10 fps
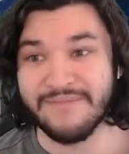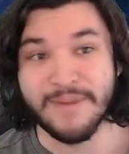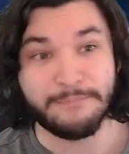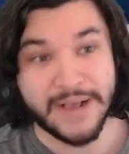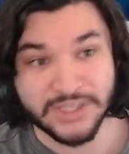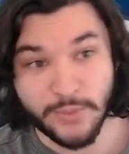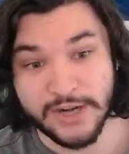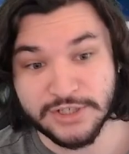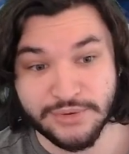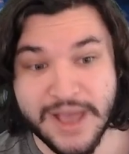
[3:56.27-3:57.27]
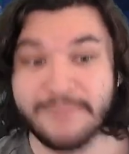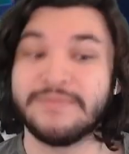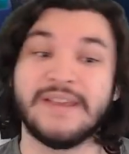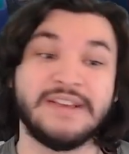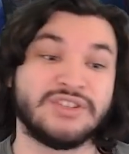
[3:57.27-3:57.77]
And the best way to do
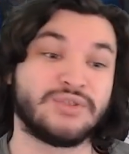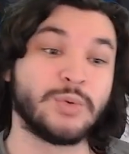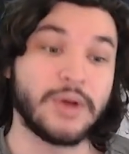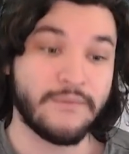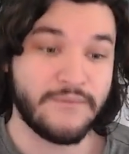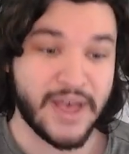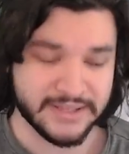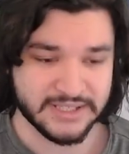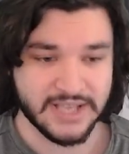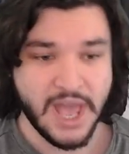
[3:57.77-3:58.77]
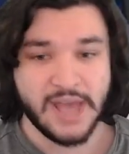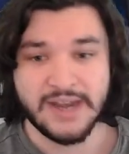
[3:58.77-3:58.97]
that is through events.